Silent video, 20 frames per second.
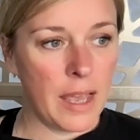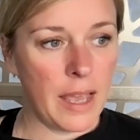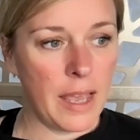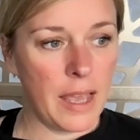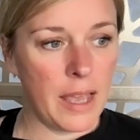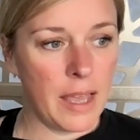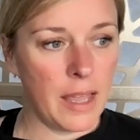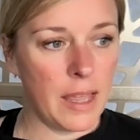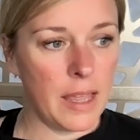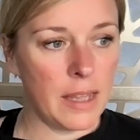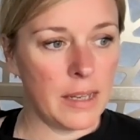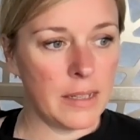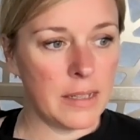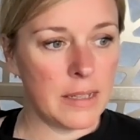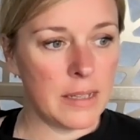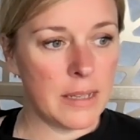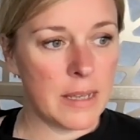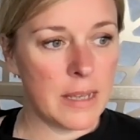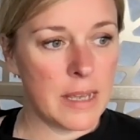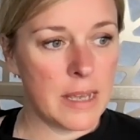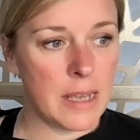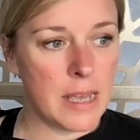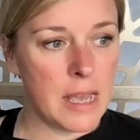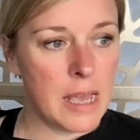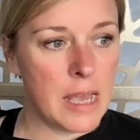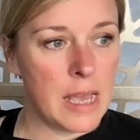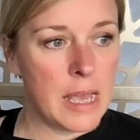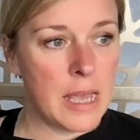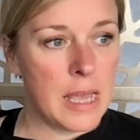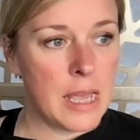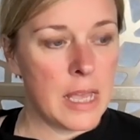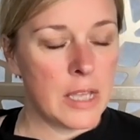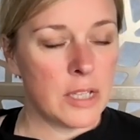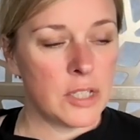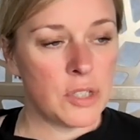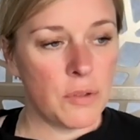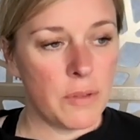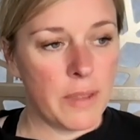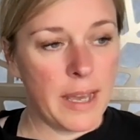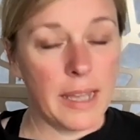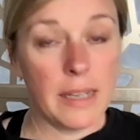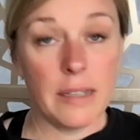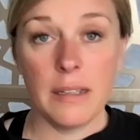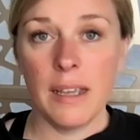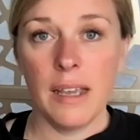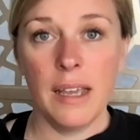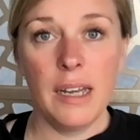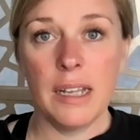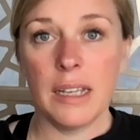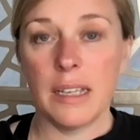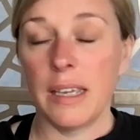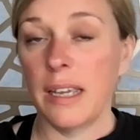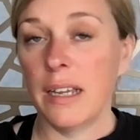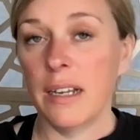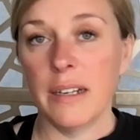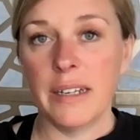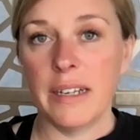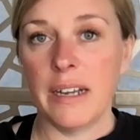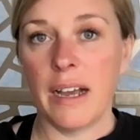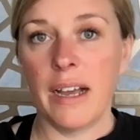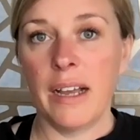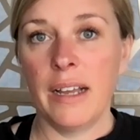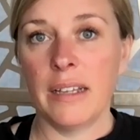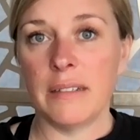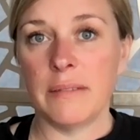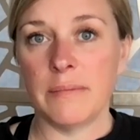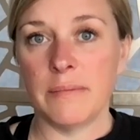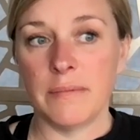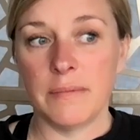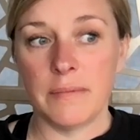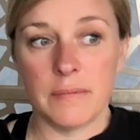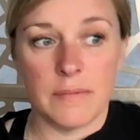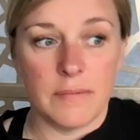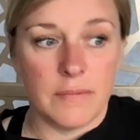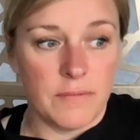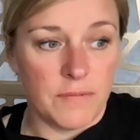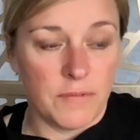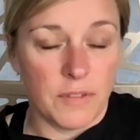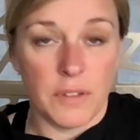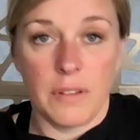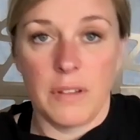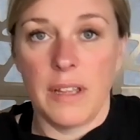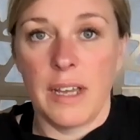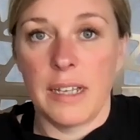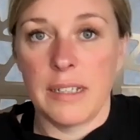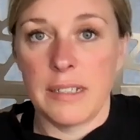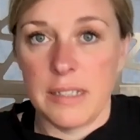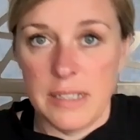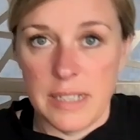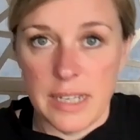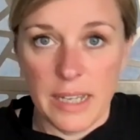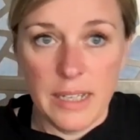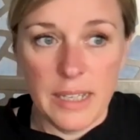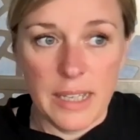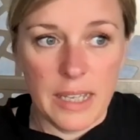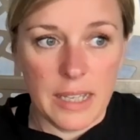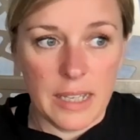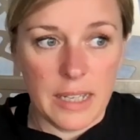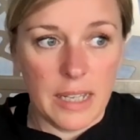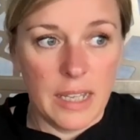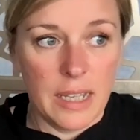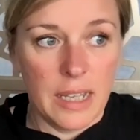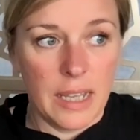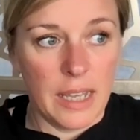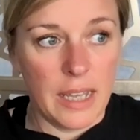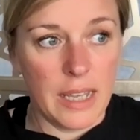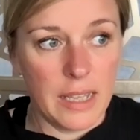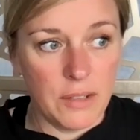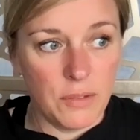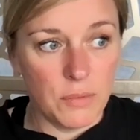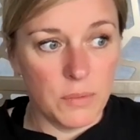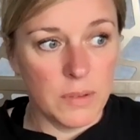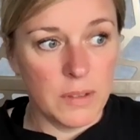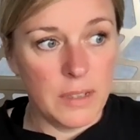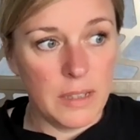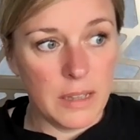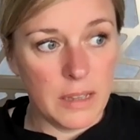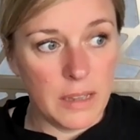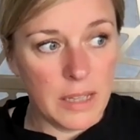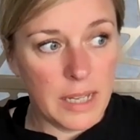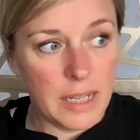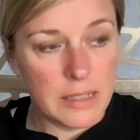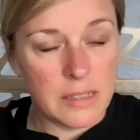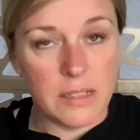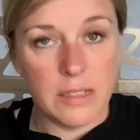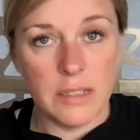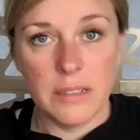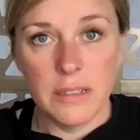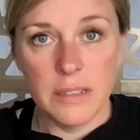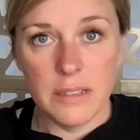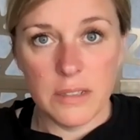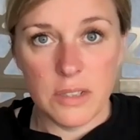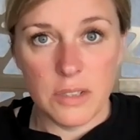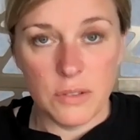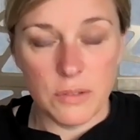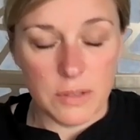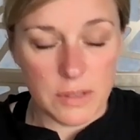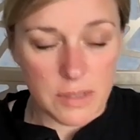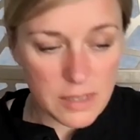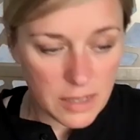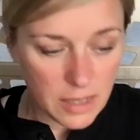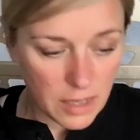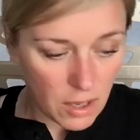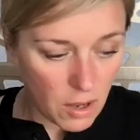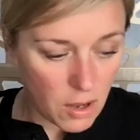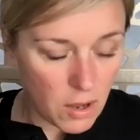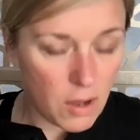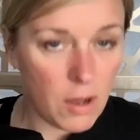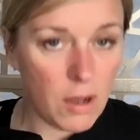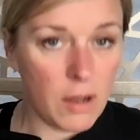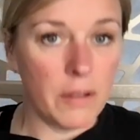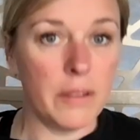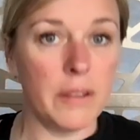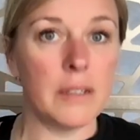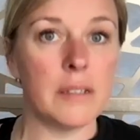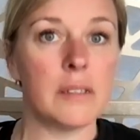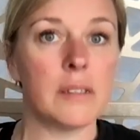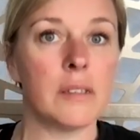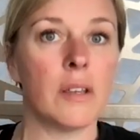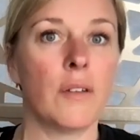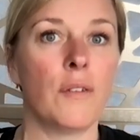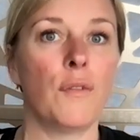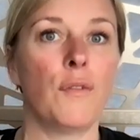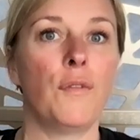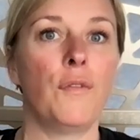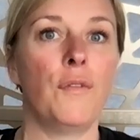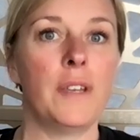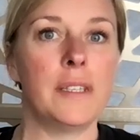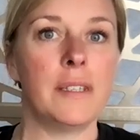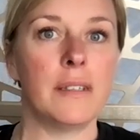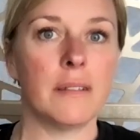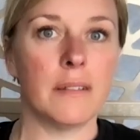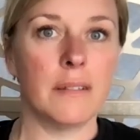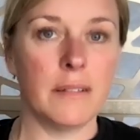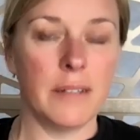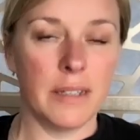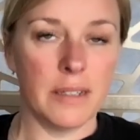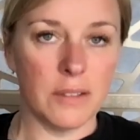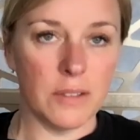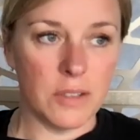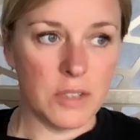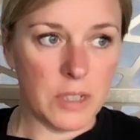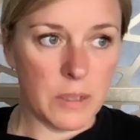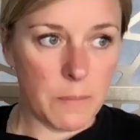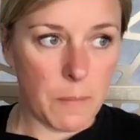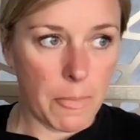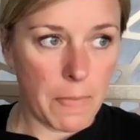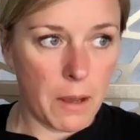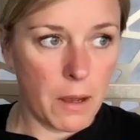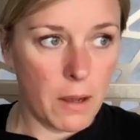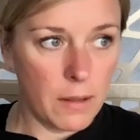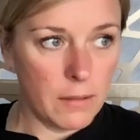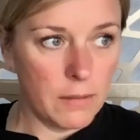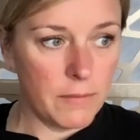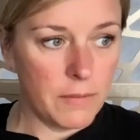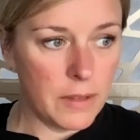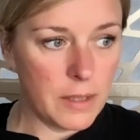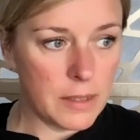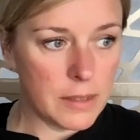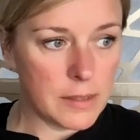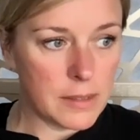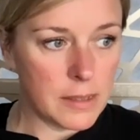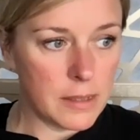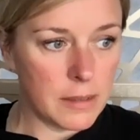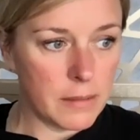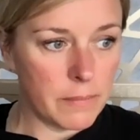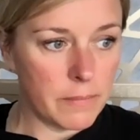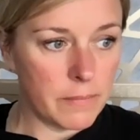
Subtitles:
And so that kind of carried on for the last decade. And really the last year or two, it's like all this physical energy, all of this,